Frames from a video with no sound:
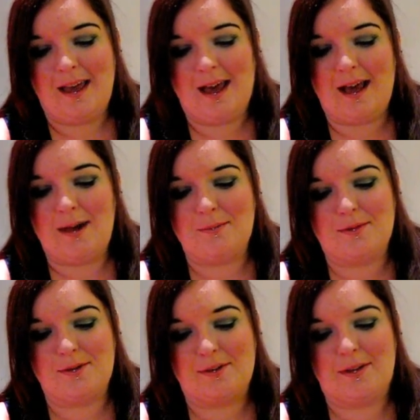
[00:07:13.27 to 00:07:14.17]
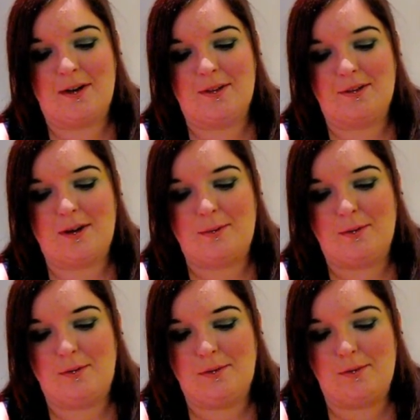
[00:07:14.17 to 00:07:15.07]
There's other
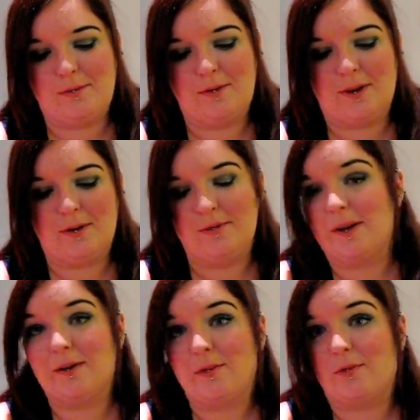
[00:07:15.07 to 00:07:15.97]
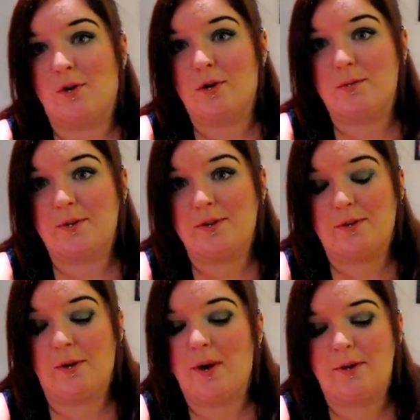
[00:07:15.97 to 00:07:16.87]
double finger rings with orbs that
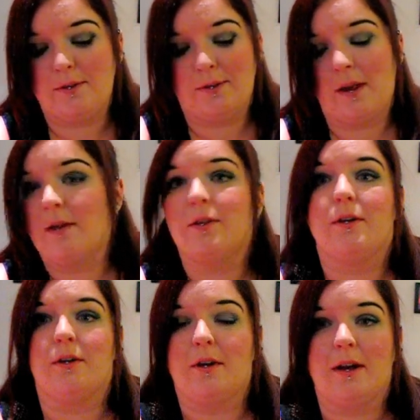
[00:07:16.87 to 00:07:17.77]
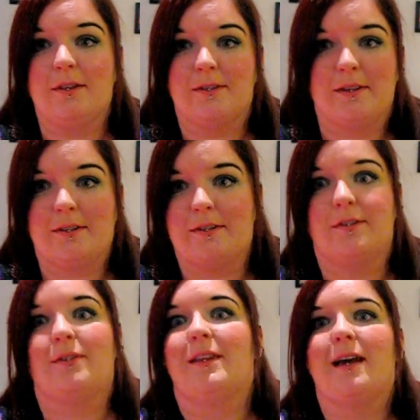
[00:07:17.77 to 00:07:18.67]
just got out just now that are just
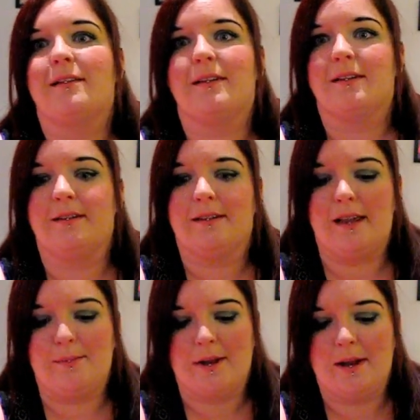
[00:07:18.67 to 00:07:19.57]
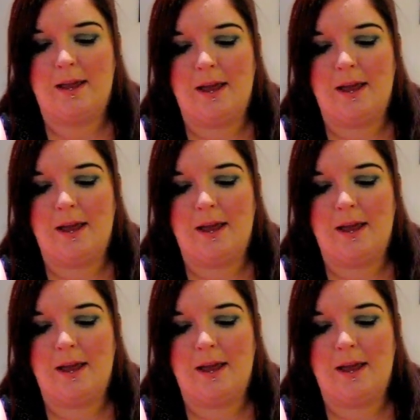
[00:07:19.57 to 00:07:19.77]
as fantastic in statement,